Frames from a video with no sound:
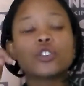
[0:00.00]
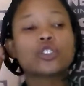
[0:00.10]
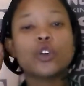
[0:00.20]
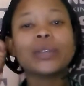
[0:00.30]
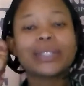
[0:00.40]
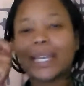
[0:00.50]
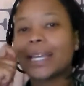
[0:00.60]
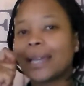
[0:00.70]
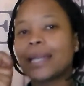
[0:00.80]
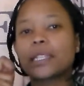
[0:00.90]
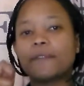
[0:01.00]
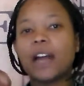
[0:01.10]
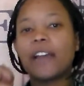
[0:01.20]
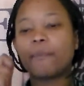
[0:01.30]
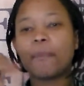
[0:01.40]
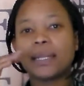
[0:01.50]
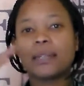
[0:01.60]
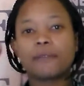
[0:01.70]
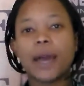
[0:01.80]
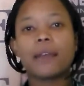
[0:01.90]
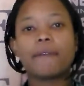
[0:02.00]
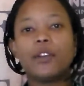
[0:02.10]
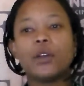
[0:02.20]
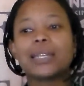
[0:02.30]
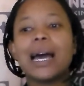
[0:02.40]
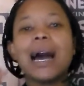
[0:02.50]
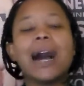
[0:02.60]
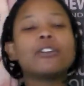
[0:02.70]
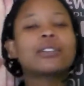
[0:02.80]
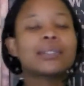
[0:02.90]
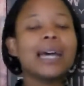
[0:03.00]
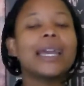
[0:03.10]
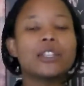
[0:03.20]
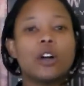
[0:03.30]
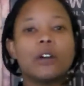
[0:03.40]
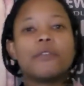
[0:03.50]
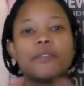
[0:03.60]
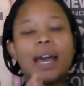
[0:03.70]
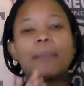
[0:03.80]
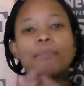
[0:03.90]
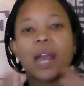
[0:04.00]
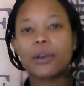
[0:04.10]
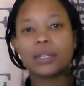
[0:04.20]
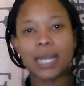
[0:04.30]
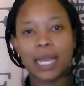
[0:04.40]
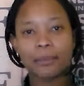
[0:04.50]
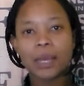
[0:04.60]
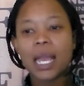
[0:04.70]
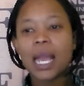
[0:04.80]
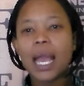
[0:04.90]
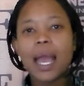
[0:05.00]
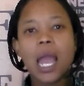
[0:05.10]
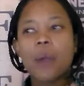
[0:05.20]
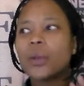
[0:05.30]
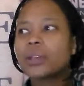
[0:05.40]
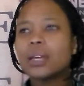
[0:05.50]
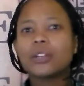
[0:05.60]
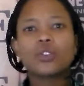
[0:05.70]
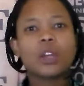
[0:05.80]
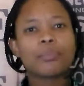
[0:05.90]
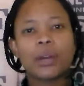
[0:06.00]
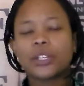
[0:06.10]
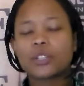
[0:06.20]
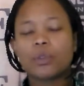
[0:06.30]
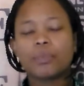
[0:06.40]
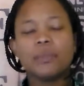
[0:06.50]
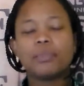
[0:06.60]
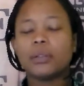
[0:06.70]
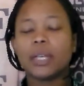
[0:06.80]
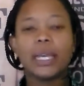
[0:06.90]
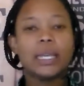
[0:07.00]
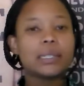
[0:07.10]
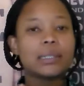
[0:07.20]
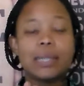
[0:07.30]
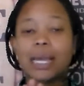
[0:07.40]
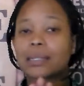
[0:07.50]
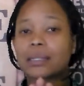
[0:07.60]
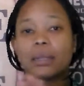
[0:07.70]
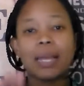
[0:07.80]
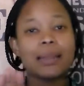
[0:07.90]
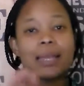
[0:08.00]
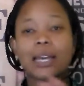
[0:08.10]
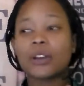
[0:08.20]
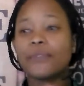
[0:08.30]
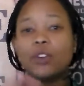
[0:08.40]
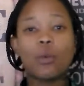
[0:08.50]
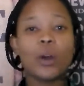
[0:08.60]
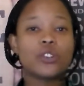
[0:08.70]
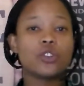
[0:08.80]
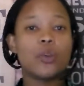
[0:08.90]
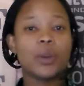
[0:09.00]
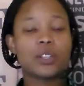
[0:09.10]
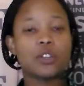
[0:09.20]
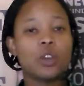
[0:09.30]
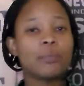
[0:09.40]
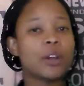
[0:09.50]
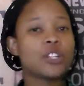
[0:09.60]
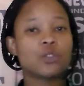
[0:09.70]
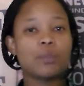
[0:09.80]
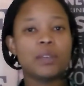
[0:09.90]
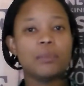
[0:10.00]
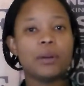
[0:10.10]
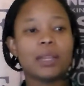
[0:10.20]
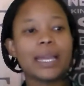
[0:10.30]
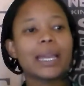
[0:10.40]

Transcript: So don't take a 9 to 5, Monday to Friday flirt outside of that paradigm. And when you start doing brunches with people, that's I don't even know what you're doing when you start doing brunches with people.